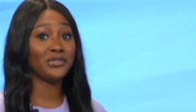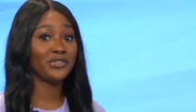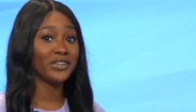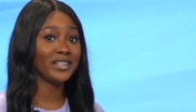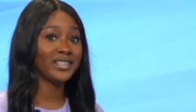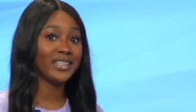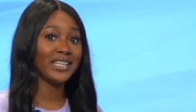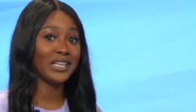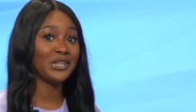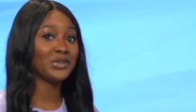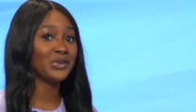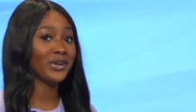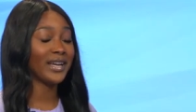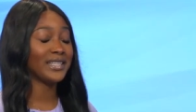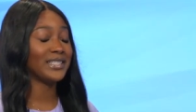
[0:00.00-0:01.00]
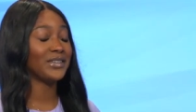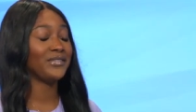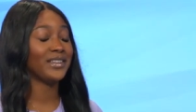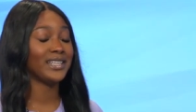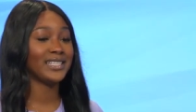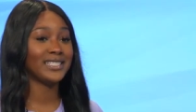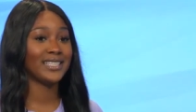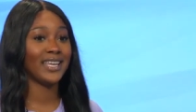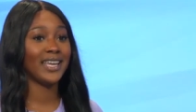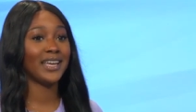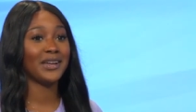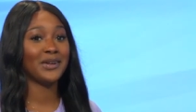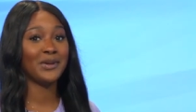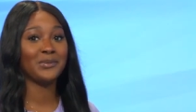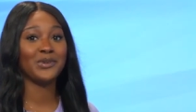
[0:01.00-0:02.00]
friendly indoor activities
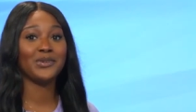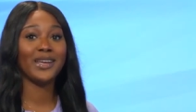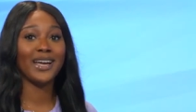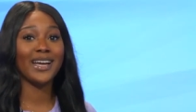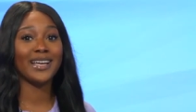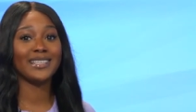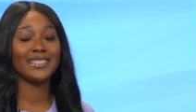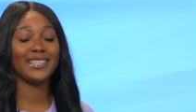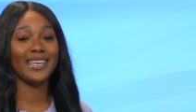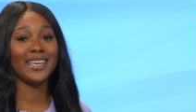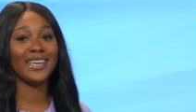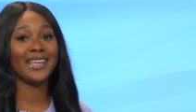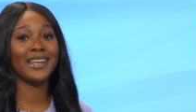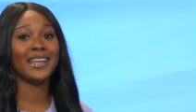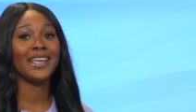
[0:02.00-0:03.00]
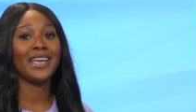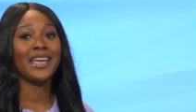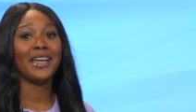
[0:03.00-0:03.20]
that um, you guys can